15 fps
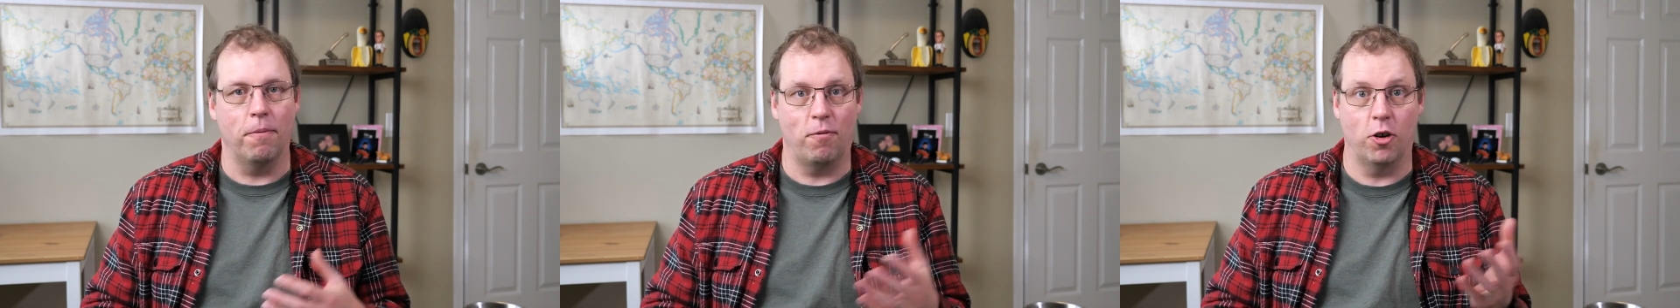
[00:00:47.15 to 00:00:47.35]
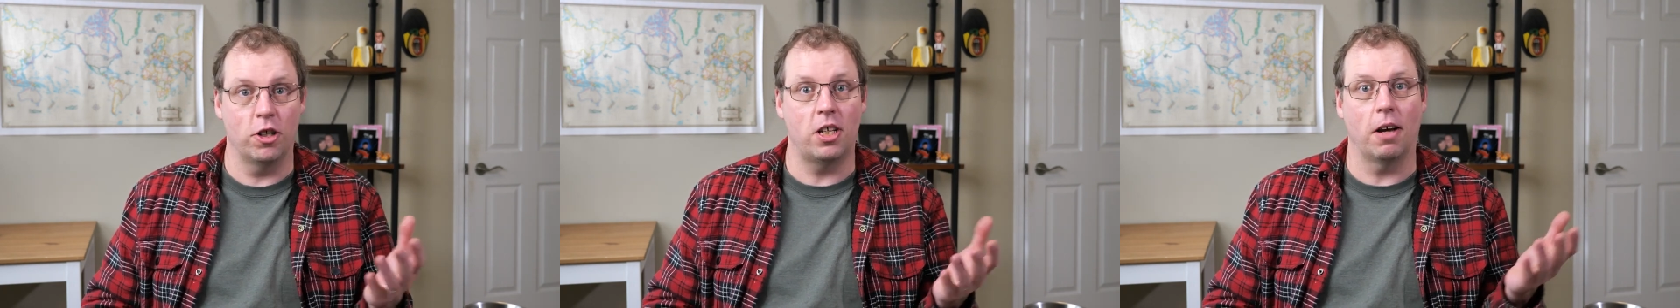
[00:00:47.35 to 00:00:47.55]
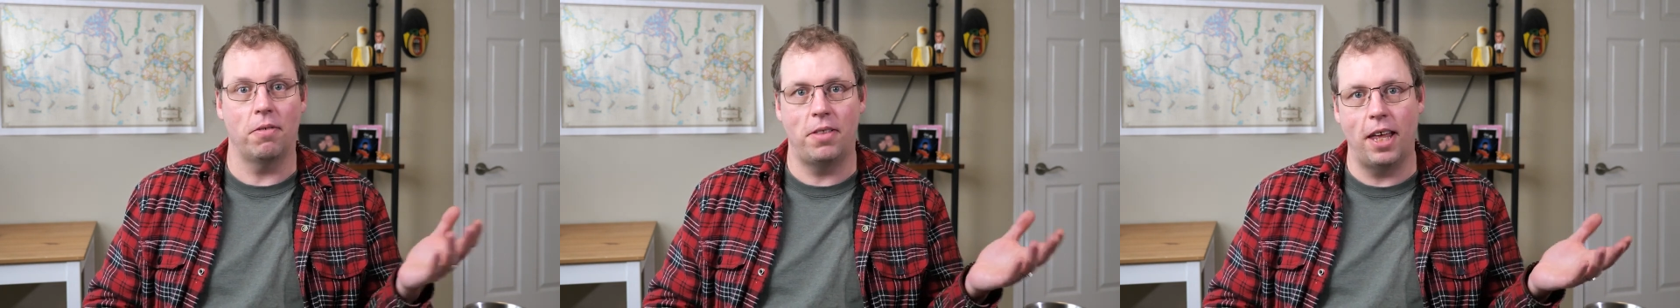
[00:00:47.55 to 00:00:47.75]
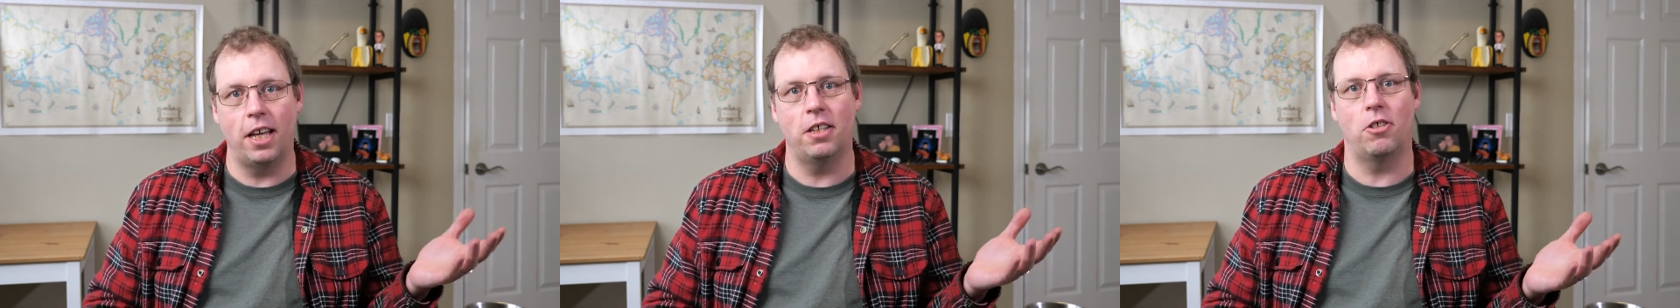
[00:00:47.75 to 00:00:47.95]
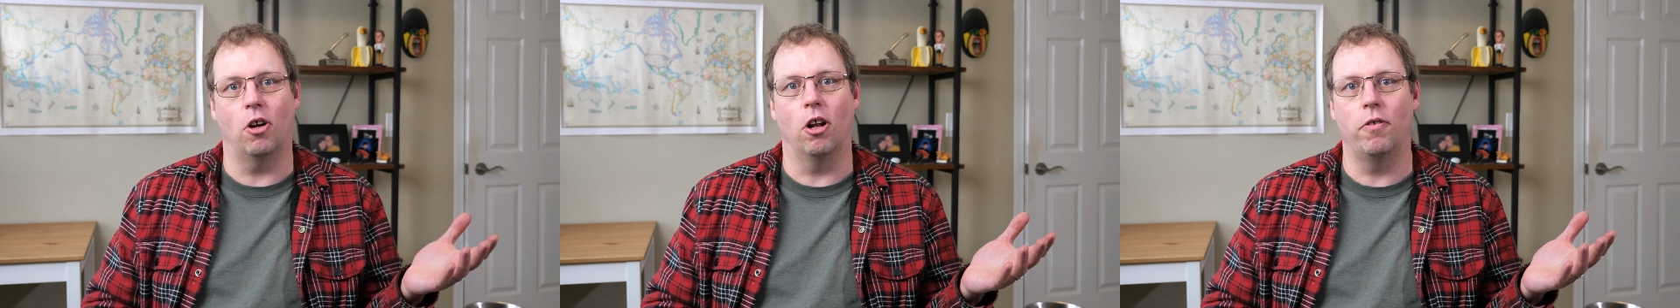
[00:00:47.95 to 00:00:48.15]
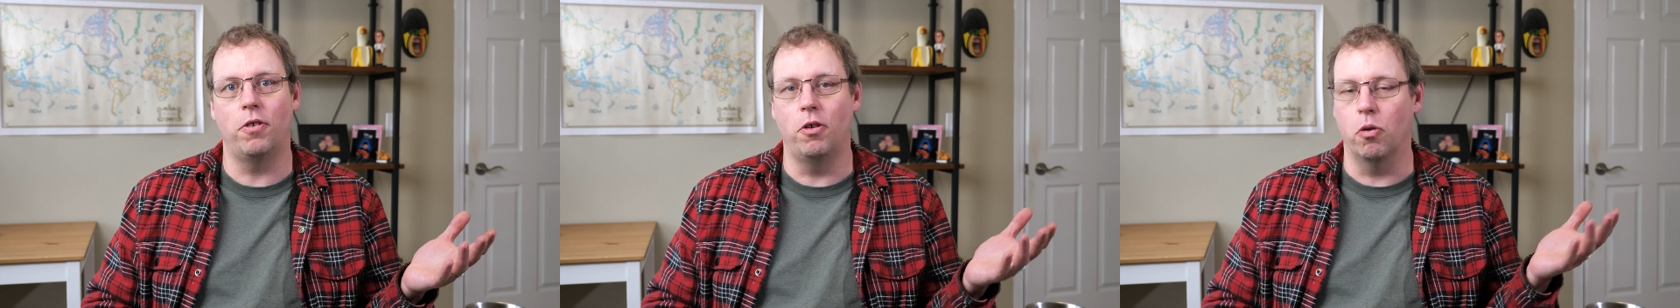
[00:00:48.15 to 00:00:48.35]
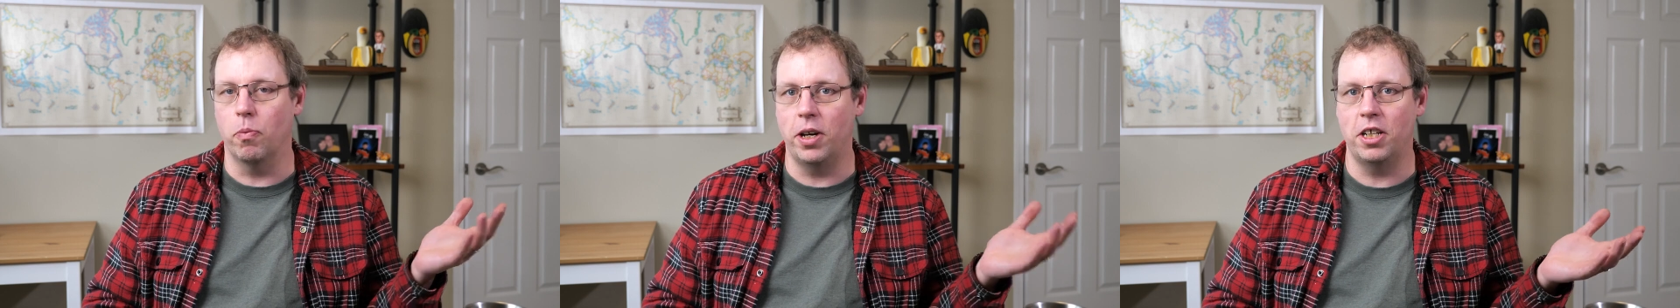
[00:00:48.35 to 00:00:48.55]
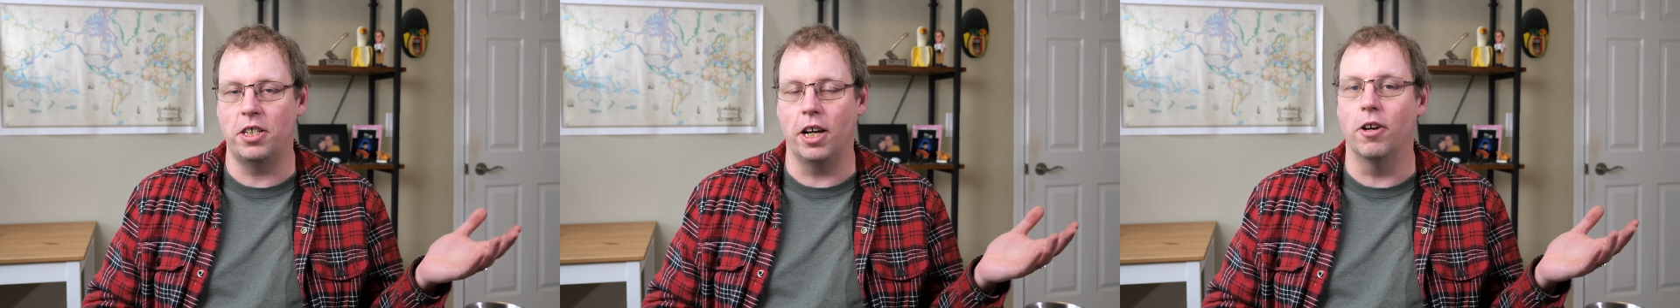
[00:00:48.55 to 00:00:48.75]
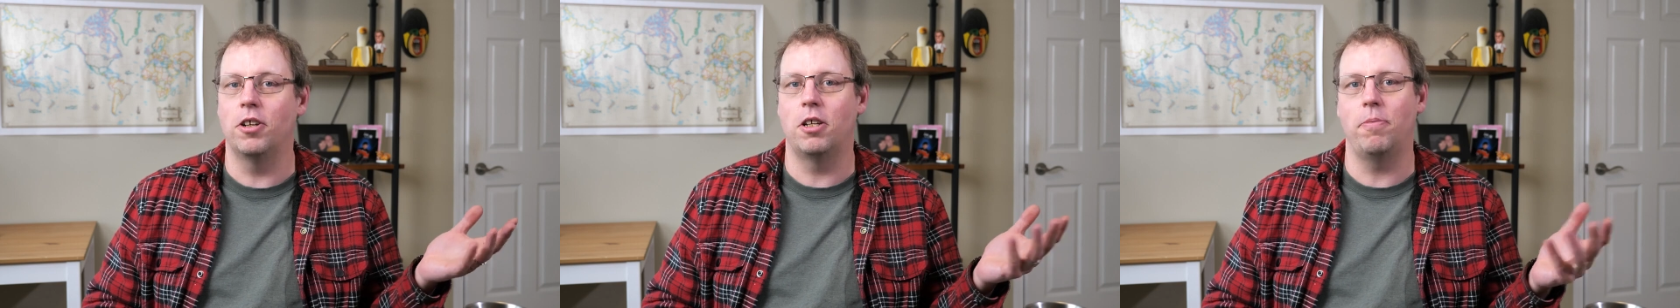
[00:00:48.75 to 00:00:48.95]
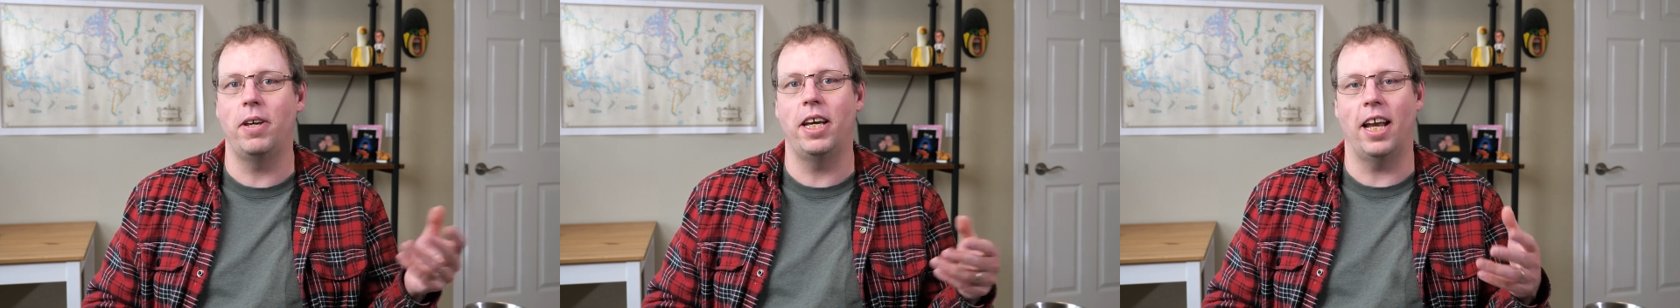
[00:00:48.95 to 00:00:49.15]
First off, thanks to all of you who reached out
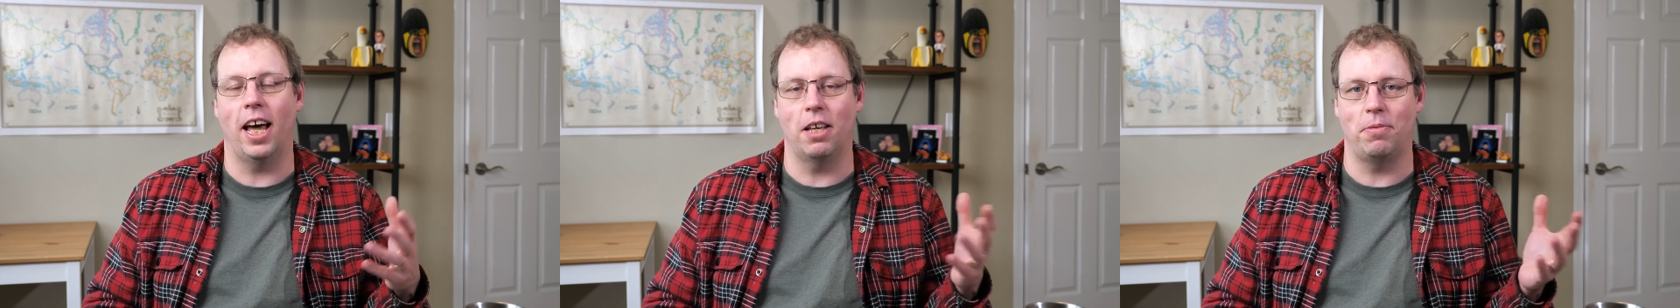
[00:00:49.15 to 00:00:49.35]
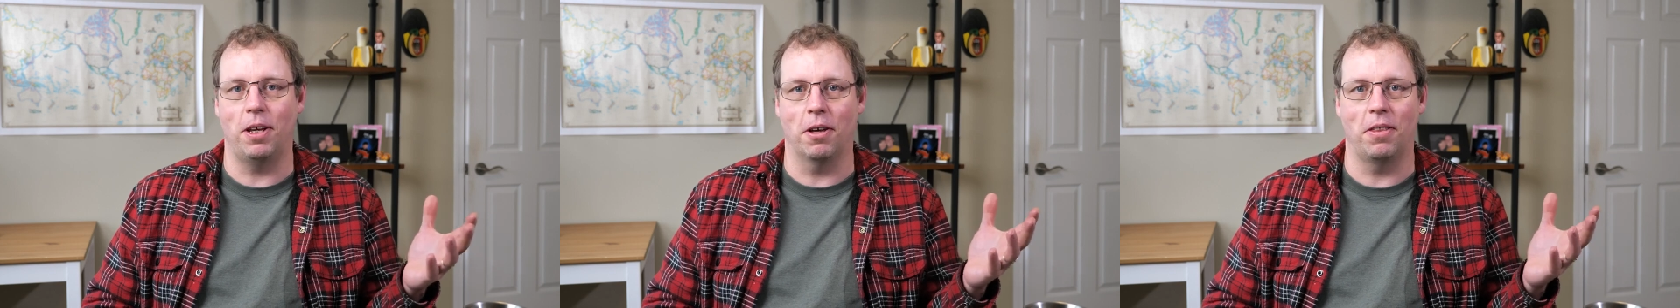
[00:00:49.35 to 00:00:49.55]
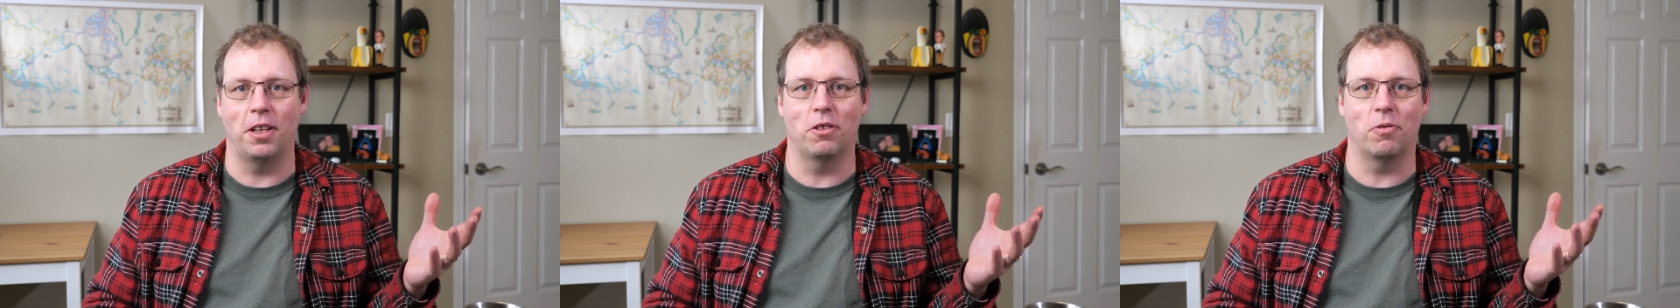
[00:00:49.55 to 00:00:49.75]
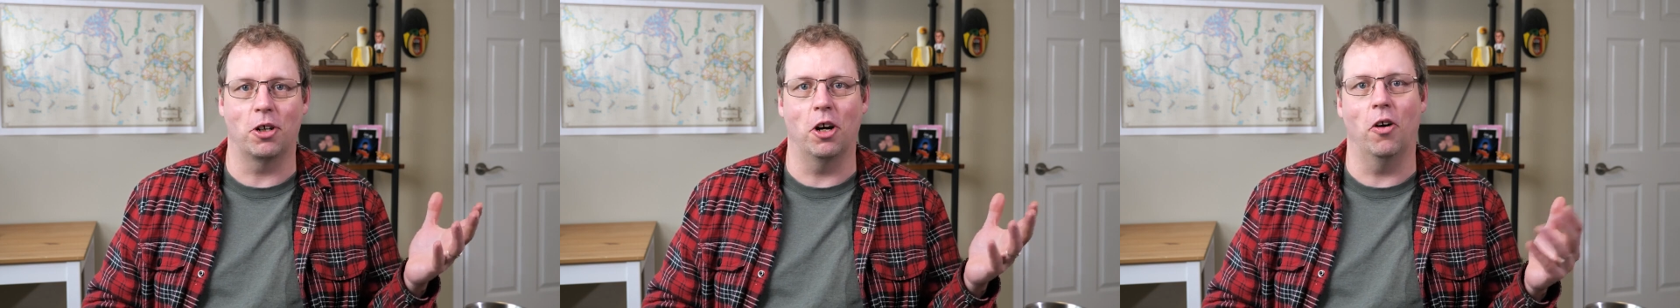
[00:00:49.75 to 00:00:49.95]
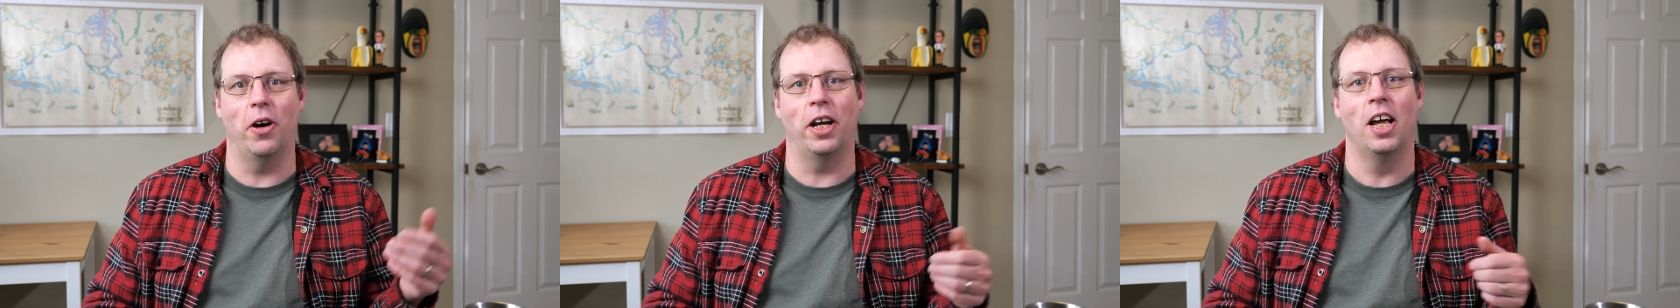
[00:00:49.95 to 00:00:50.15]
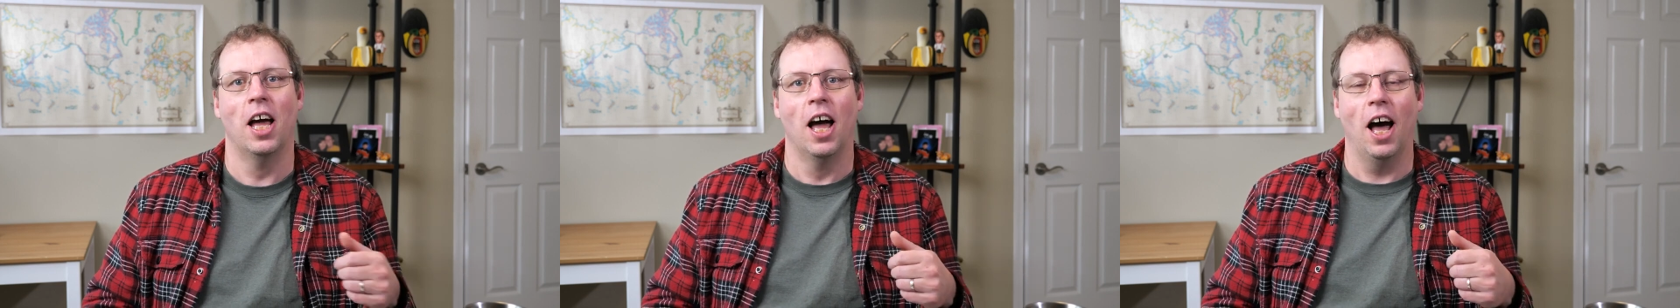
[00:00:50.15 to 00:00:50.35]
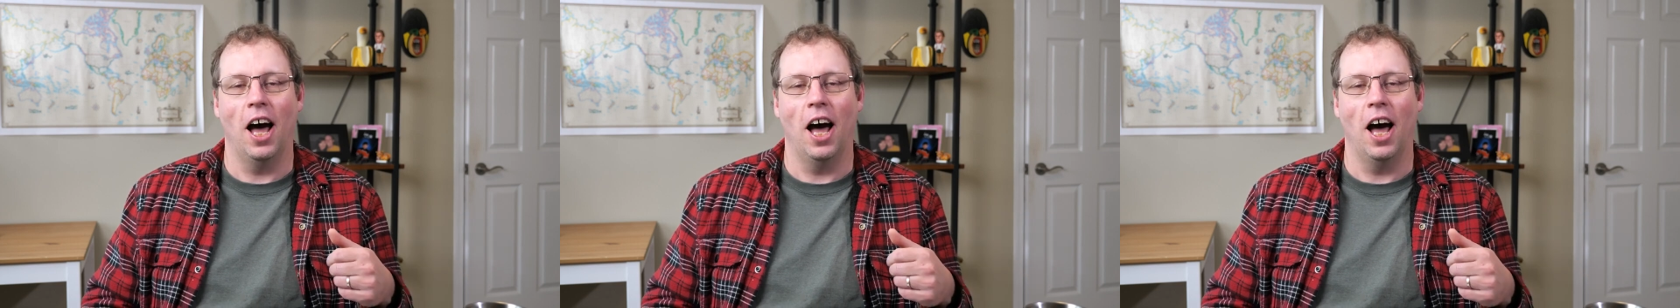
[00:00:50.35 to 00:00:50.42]
to me and asked me how things were going.